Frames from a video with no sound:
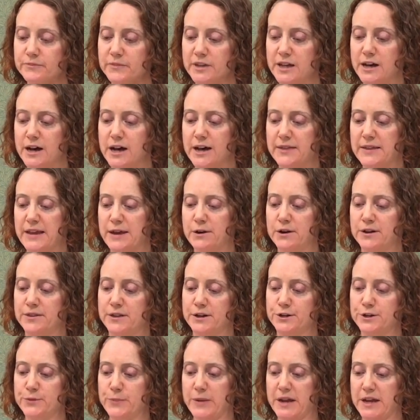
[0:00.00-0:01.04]

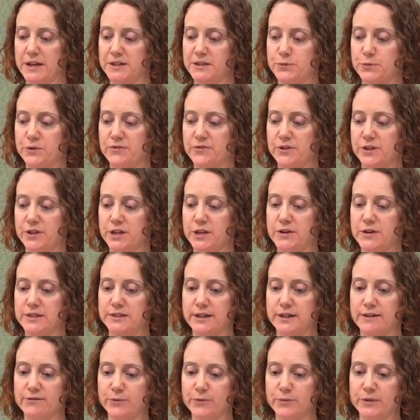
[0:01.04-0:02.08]
Their demands were for the U.S.
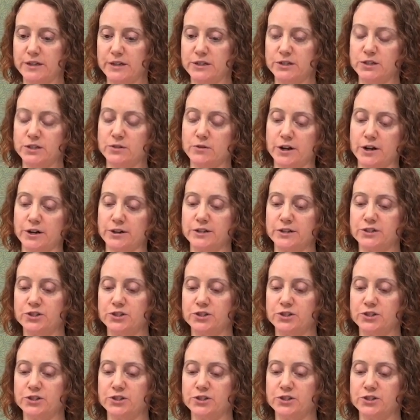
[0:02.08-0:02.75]
government to honor its